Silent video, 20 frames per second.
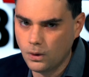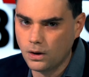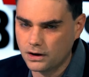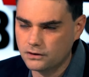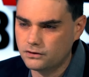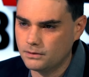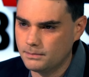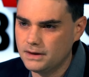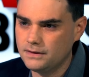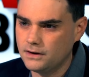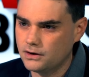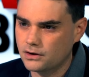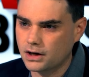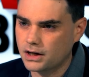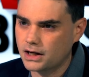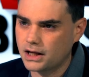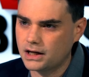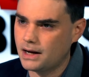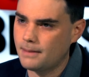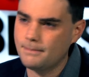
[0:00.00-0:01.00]
Or does it mean that you're
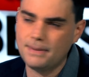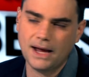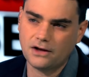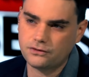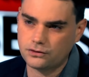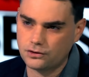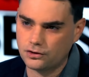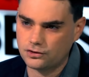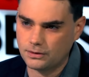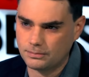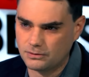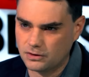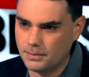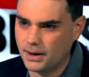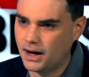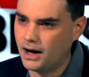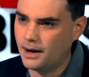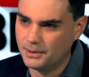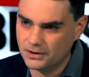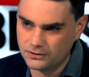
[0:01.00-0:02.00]
going to get an ambassadorship to the
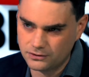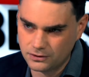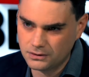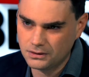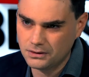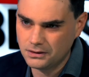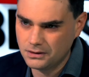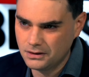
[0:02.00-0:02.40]
Bahamas?